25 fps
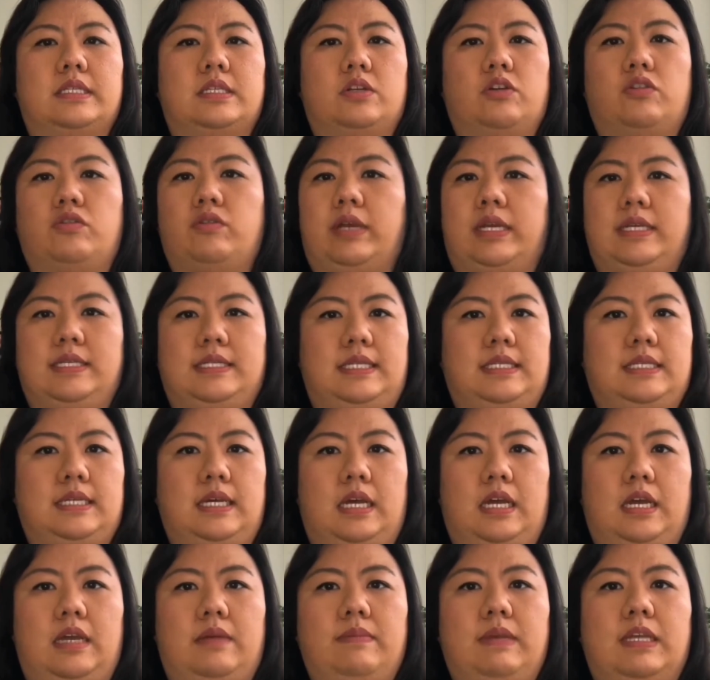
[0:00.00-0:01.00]
crazy
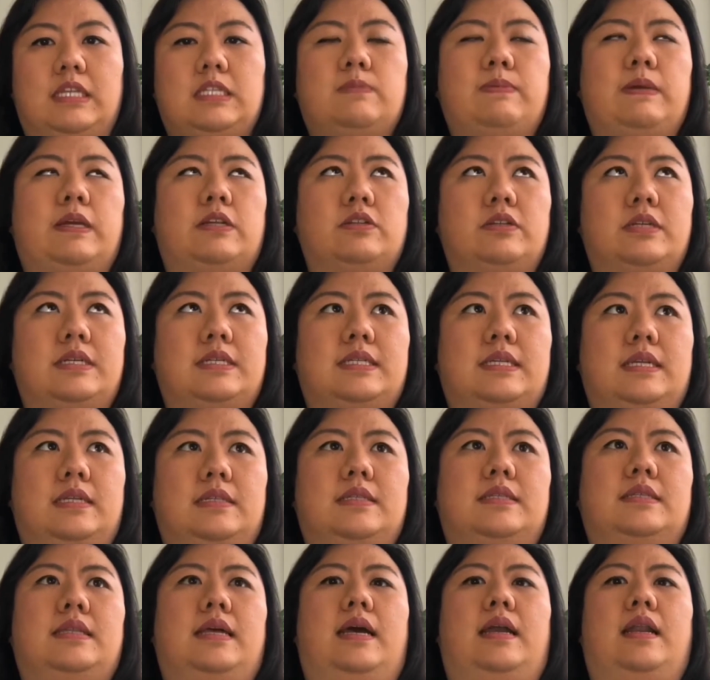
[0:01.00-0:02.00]
time, especially
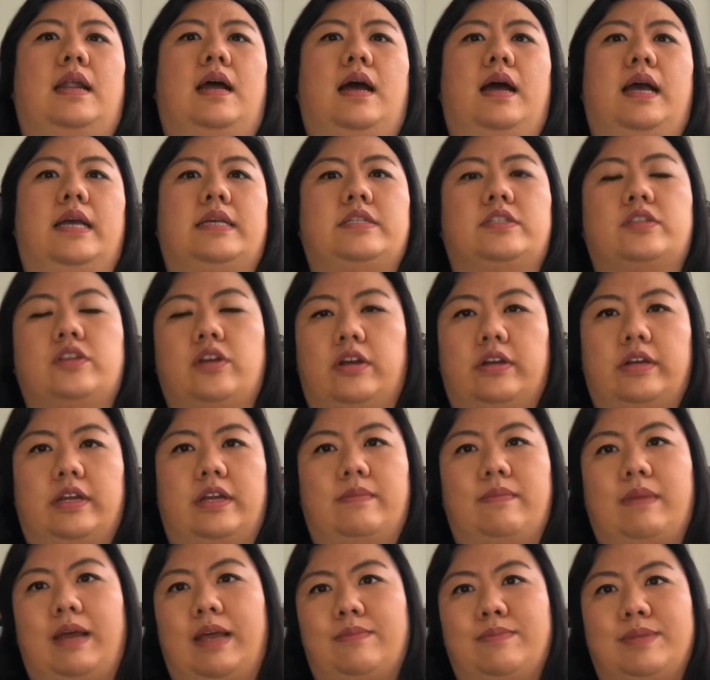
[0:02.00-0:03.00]
since that I
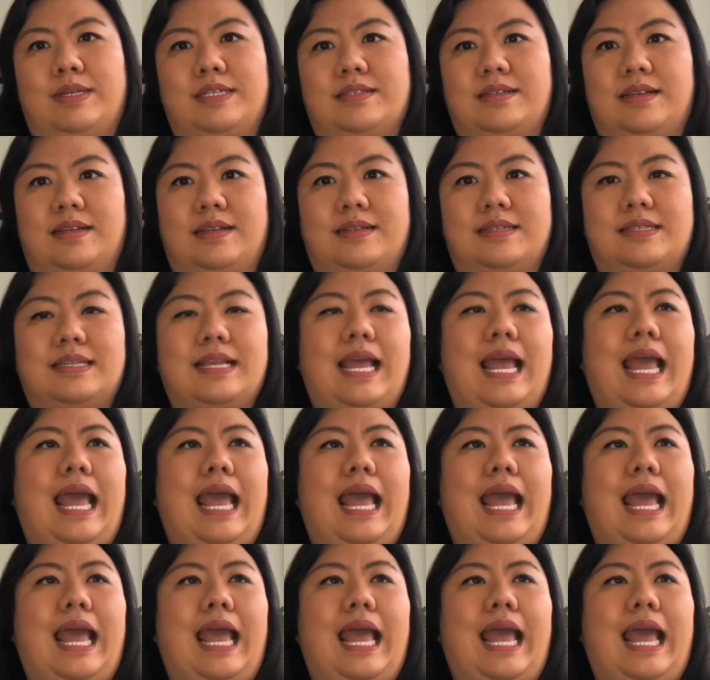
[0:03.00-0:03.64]
started my business